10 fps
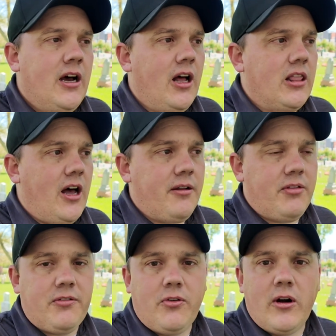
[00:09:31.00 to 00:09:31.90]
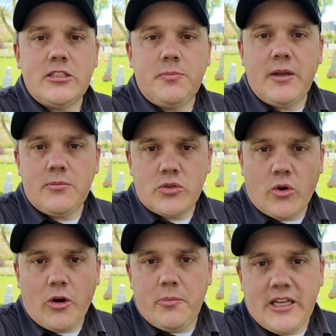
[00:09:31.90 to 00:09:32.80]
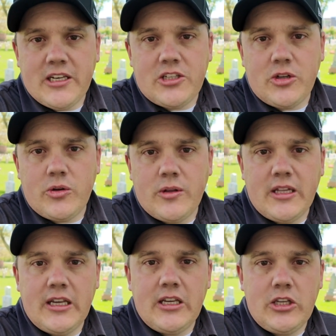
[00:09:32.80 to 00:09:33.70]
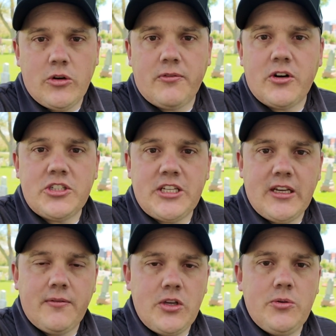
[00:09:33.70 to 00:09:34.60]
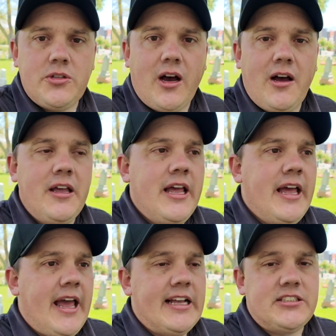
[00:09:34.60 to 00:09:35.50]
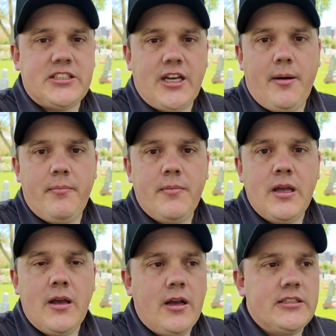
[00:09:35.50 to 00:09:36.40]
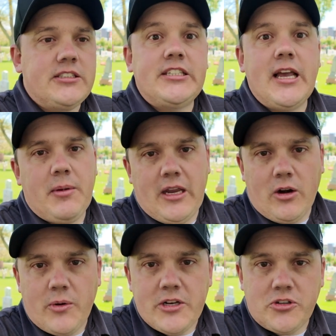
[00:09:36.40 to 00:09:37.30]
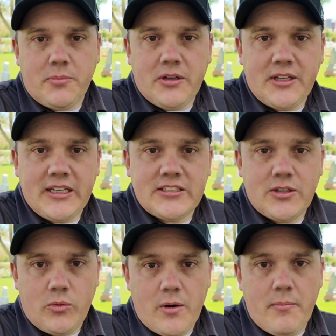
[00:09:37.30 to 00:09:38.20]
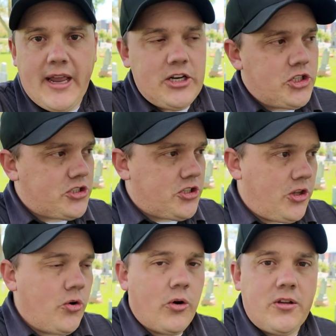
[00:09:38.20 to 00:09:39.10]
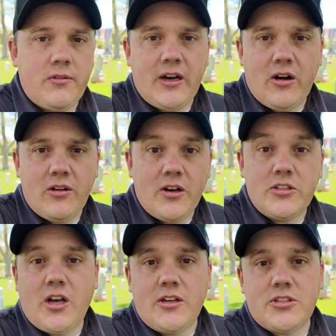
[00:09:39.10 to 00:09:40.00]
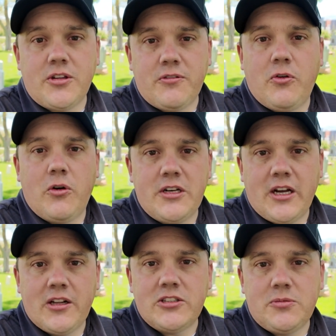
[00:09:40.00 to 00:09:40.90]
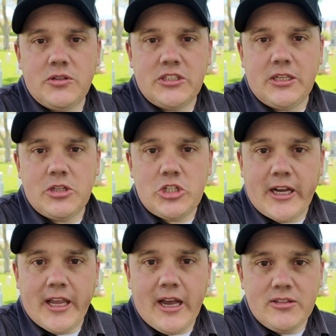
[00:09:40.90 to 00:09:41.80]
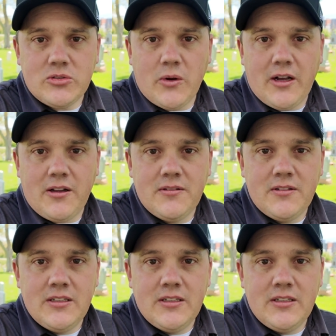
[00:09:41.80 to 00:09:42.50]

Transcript: A lot of the fort has been absorbed into the University of Utah, and some semi-original buildings remain just to the north of here. There's also the Fort Douglas Museum to check out as well.